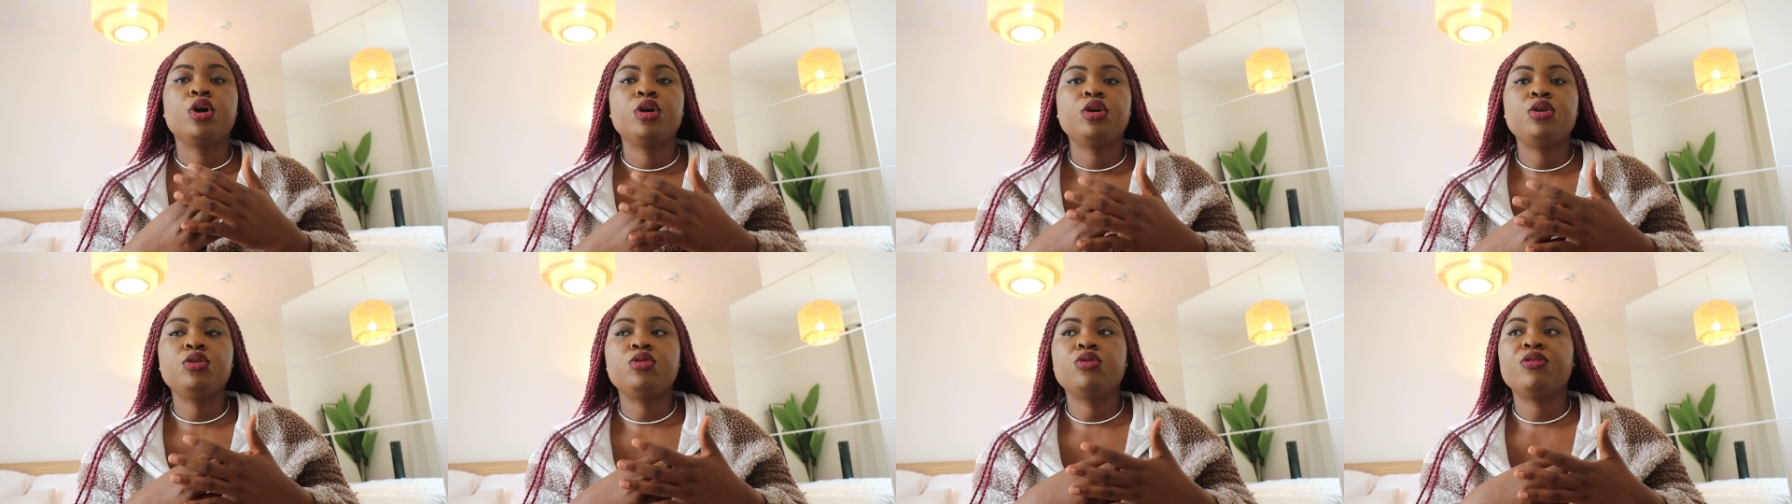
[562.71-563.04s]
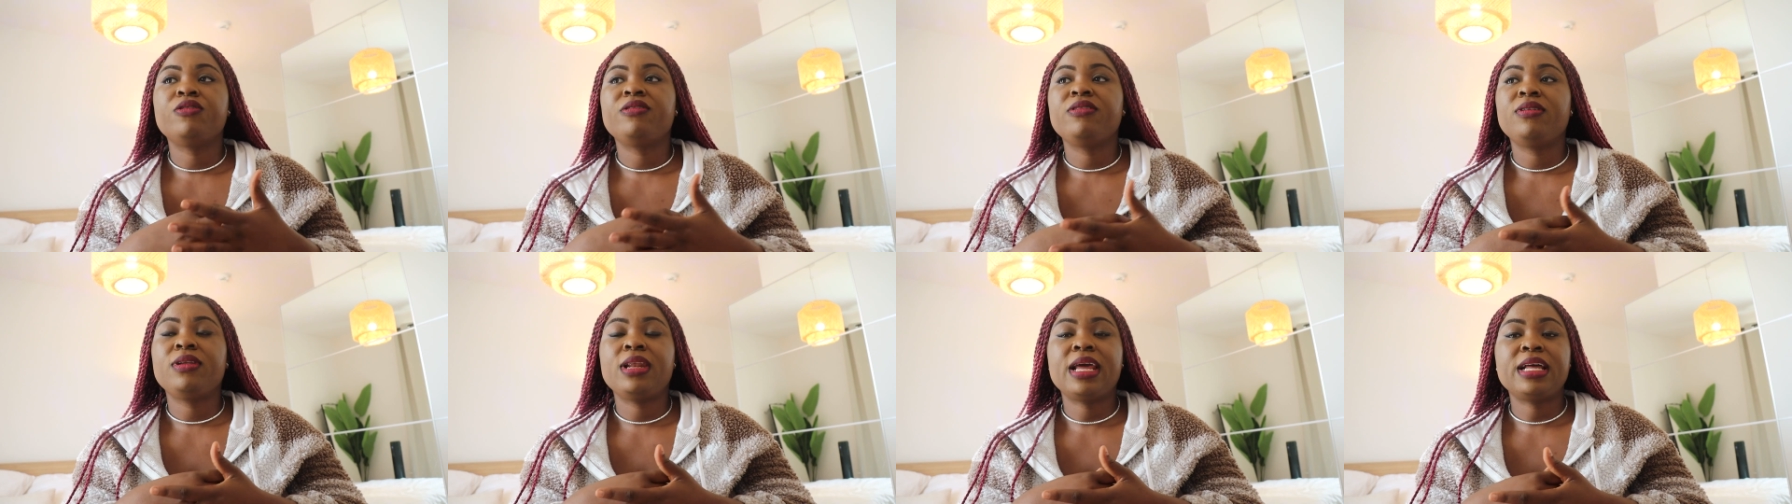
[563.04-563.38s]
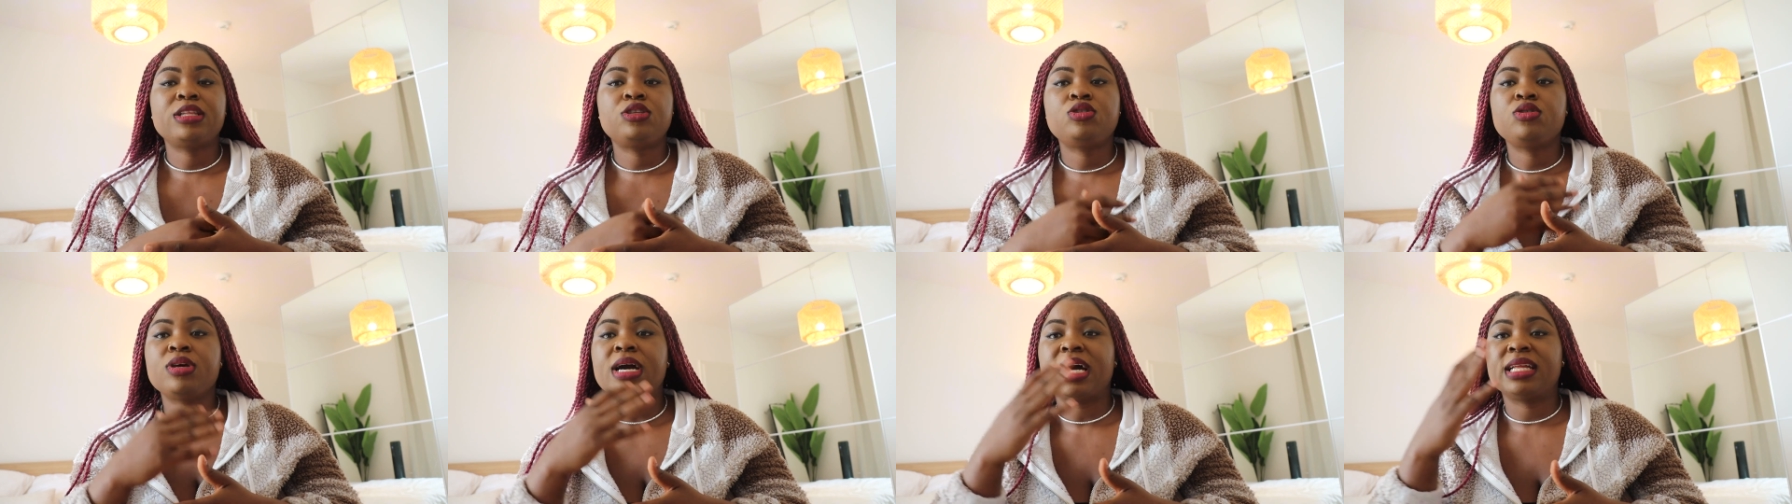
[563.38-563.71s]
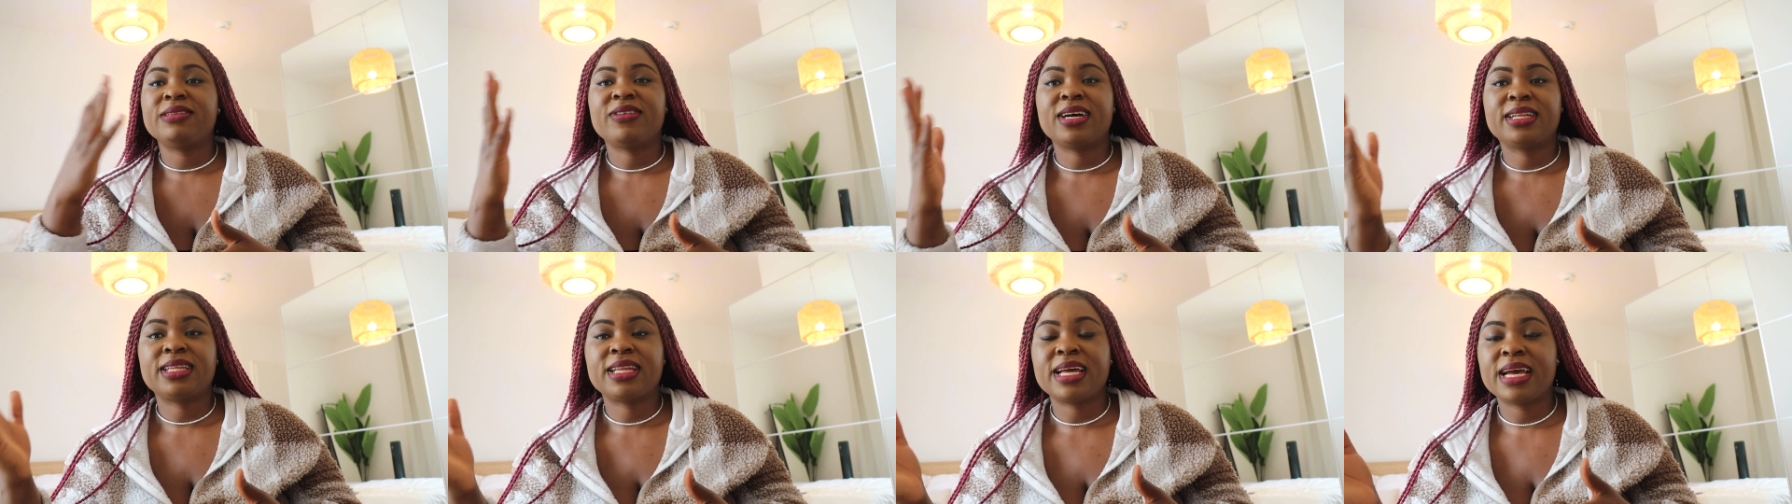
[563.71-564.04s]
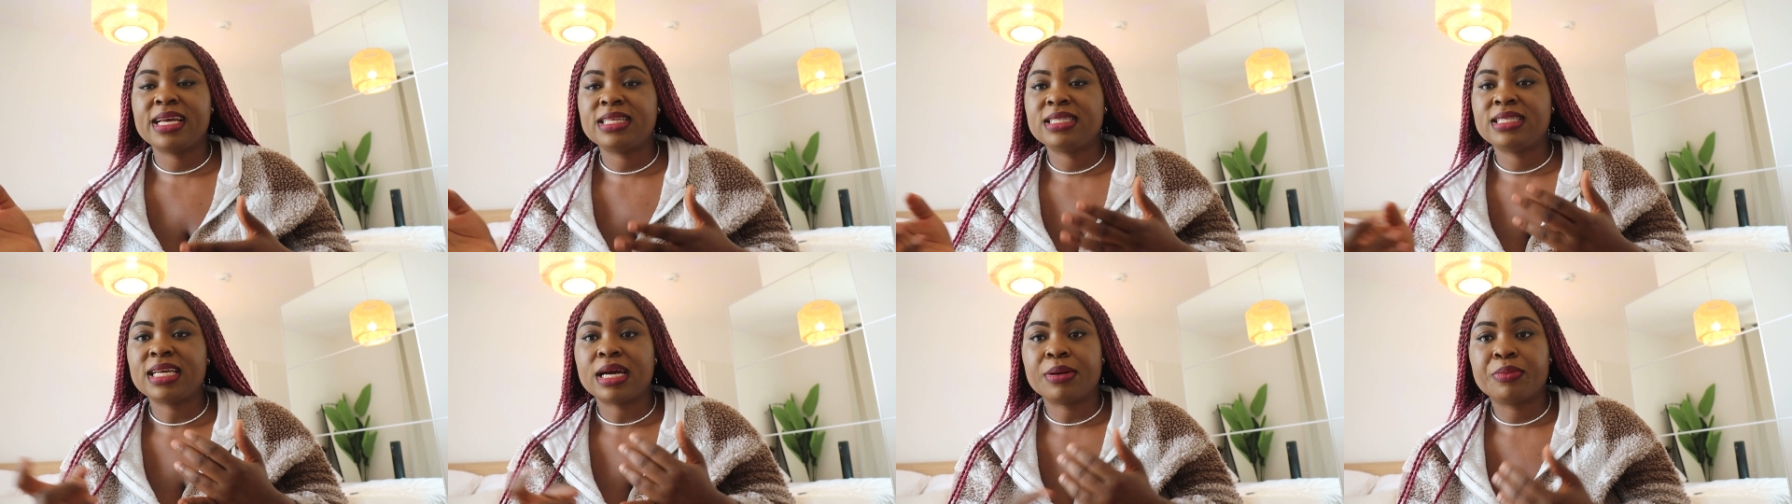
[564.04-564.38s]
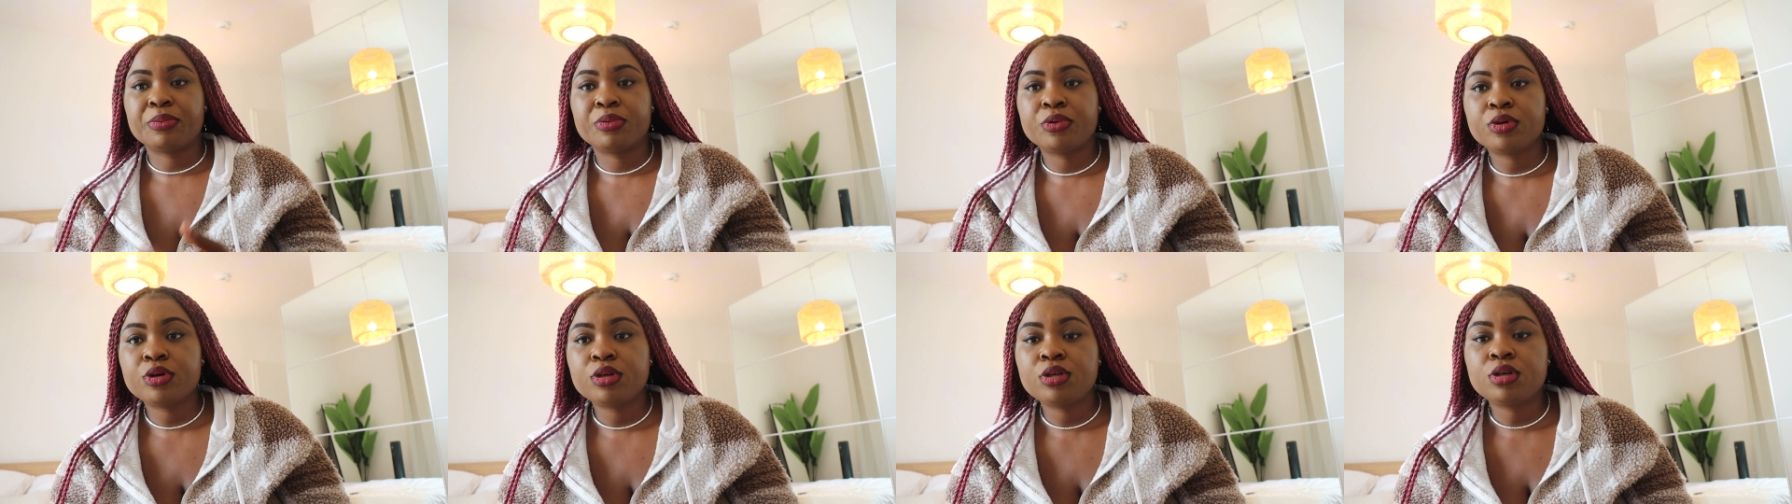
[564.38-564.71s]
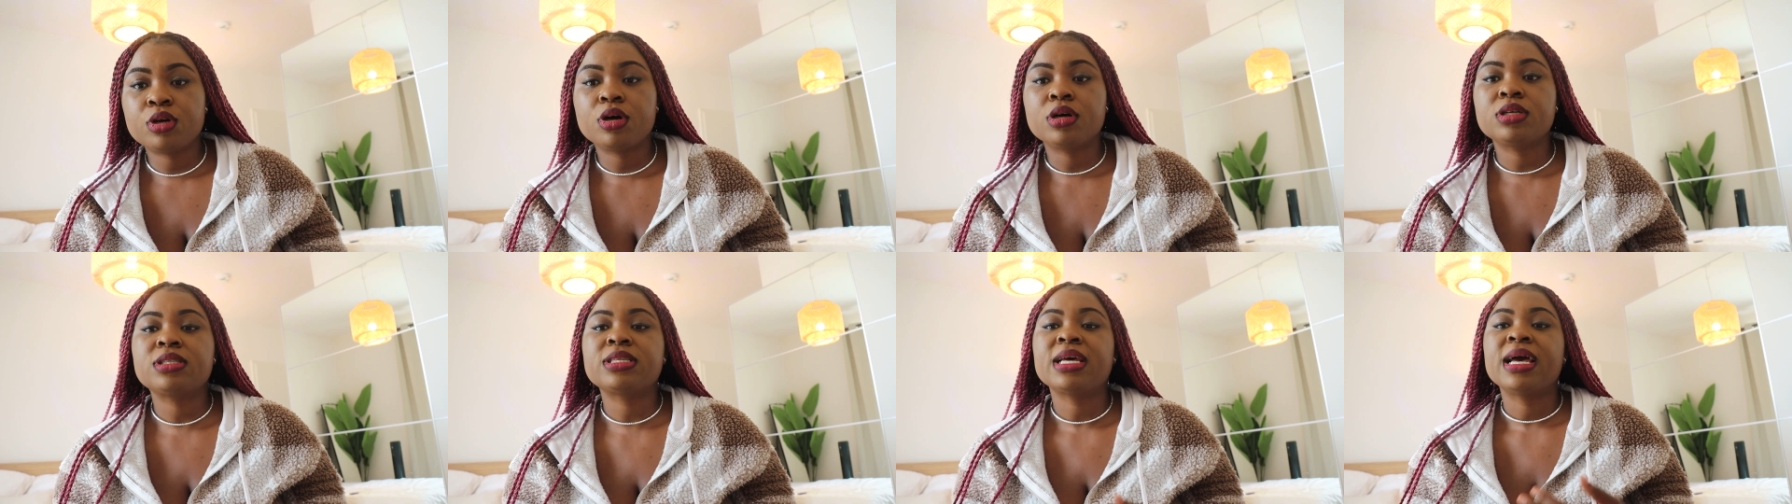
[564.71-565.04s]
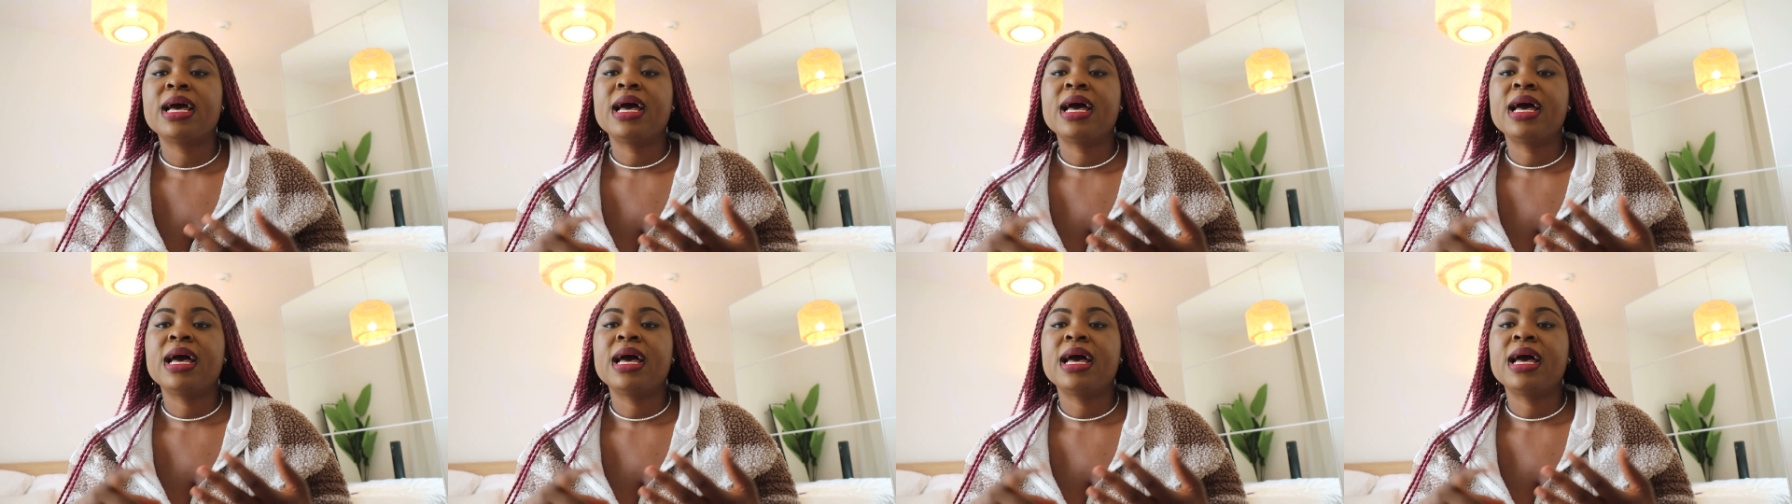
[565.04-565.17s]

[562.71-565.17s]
let you advertise their products.